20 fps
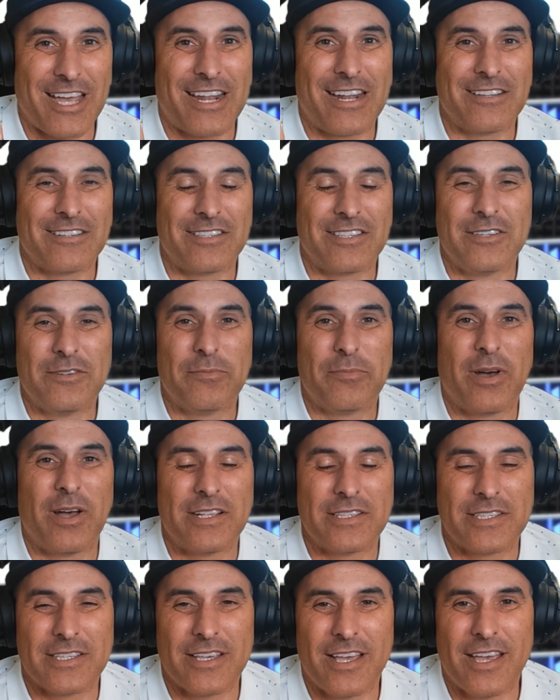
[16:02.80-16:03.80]
out to you,
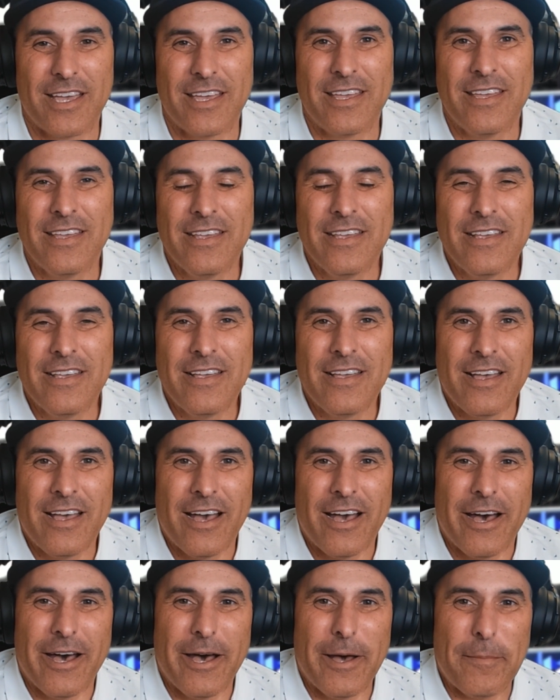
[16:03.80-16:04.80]
Bonslot.
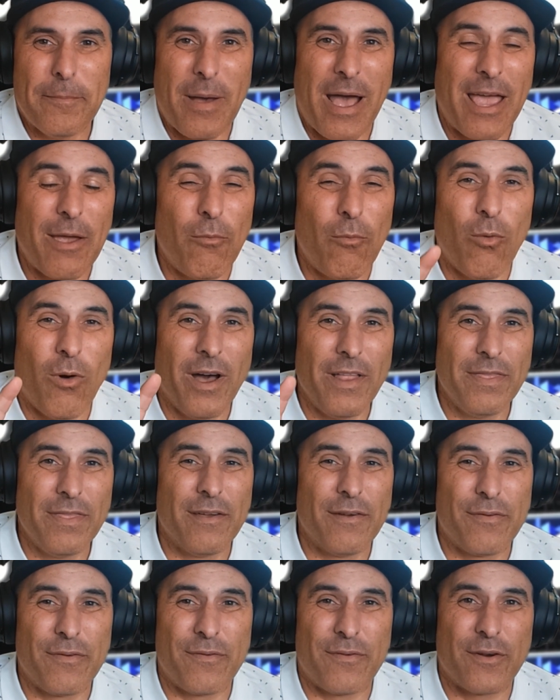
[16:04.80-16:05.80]
I won the
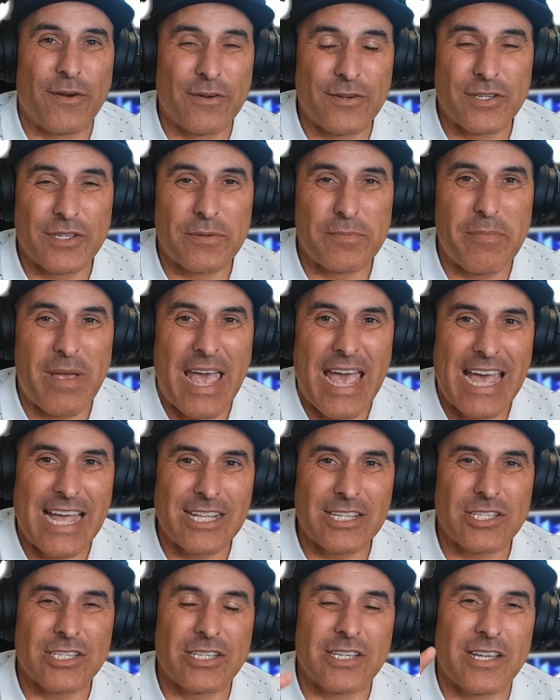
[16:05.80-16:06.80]
first
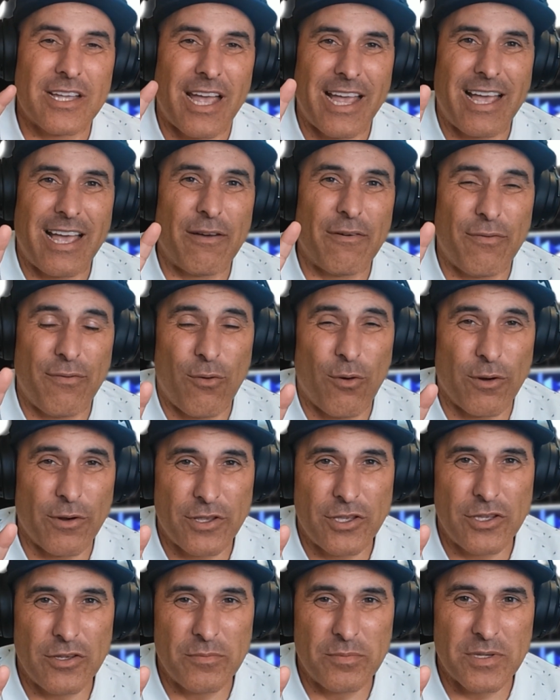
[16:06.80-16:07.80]
match. I got 4
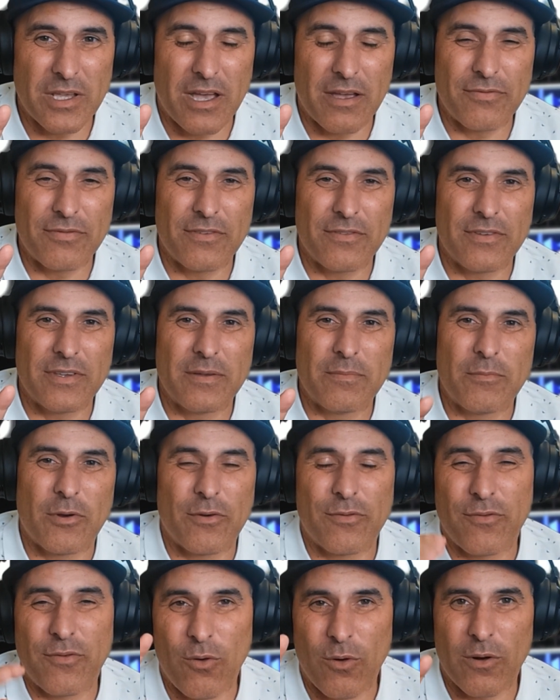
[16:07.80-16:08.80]
cubes off of him, or
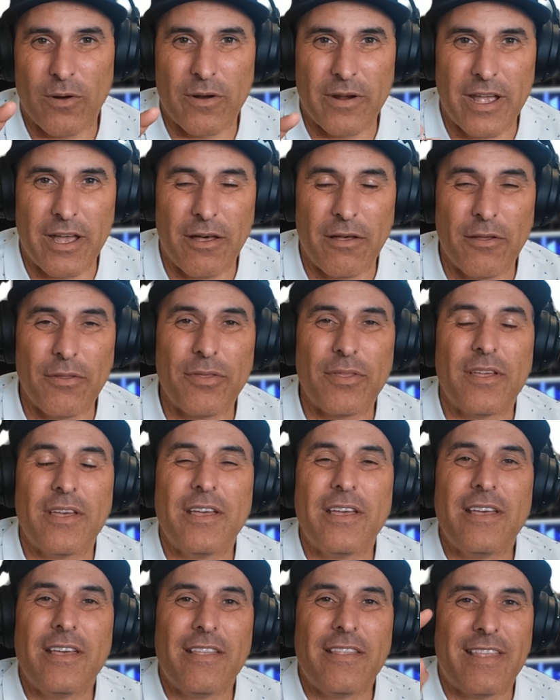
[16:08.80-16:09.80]
4 health.
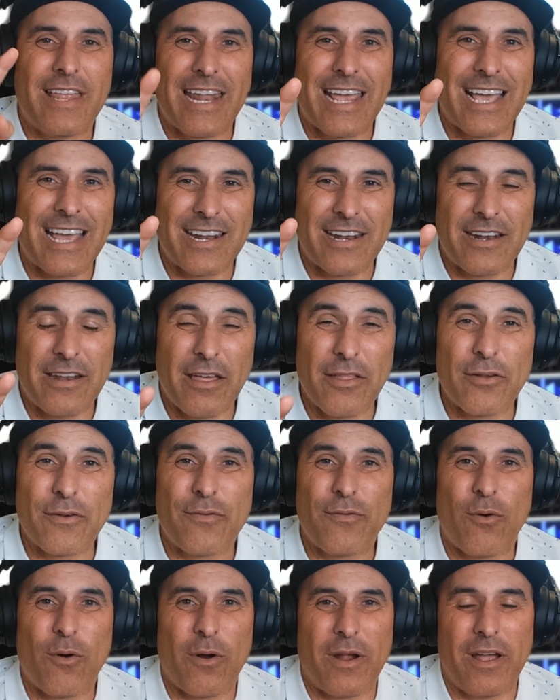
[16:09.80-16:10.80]
Then I got another
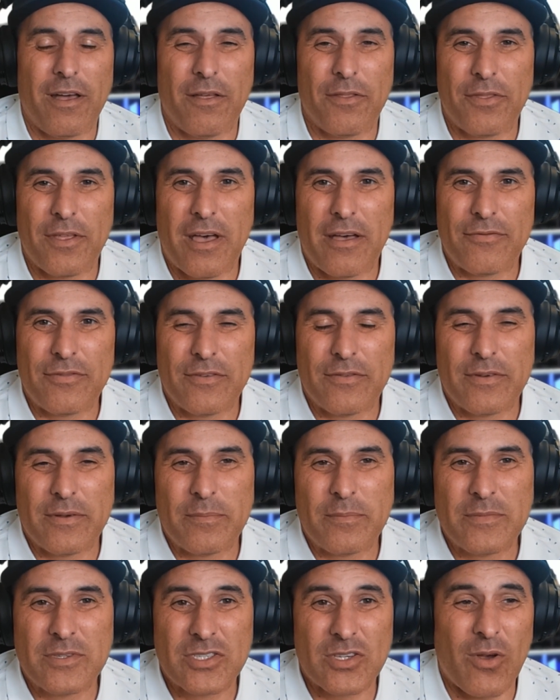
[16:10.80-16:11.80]
4 health off of him.
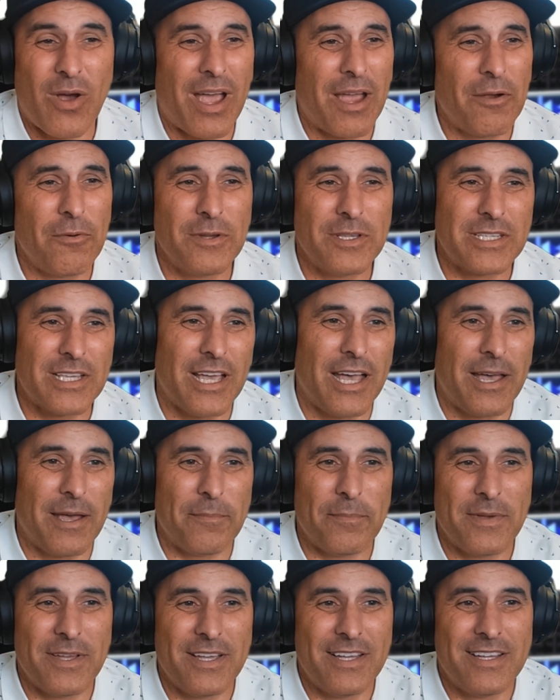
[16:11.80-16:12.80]
So I was up
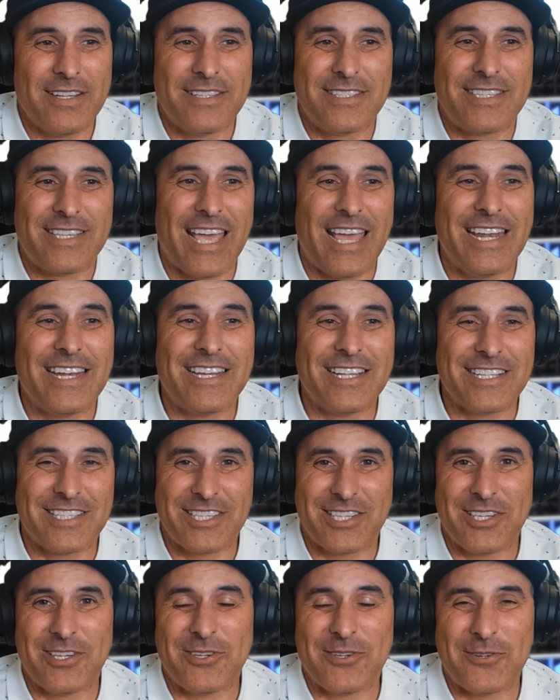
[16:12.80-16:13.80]

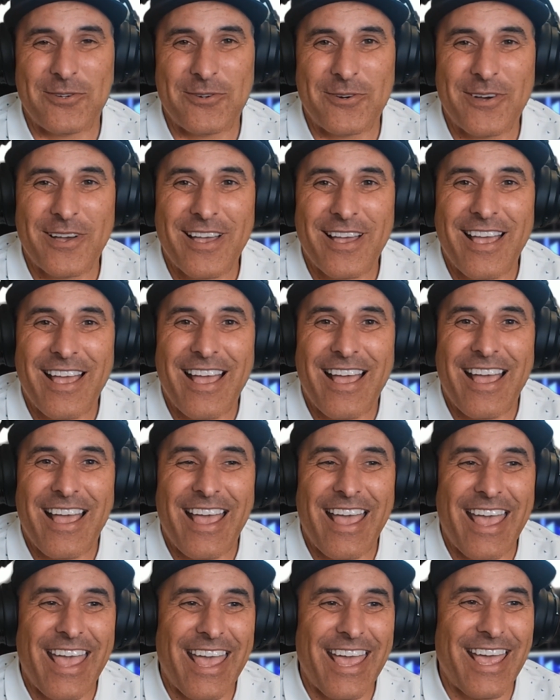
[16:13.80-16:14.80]
10-2,
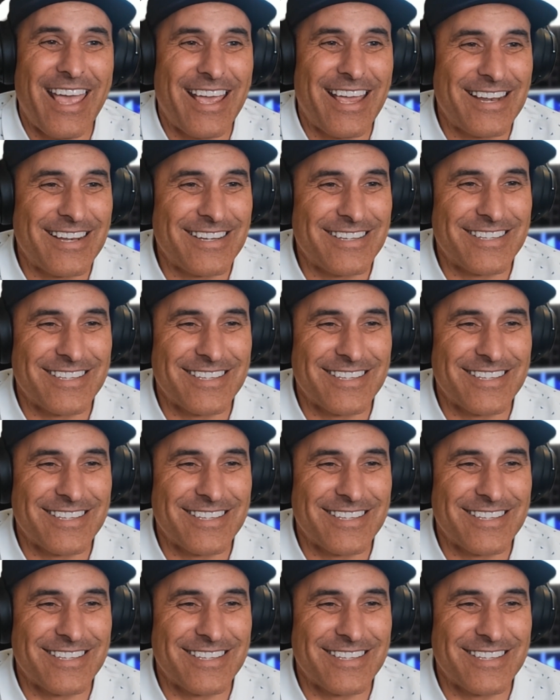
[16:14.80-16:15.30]
and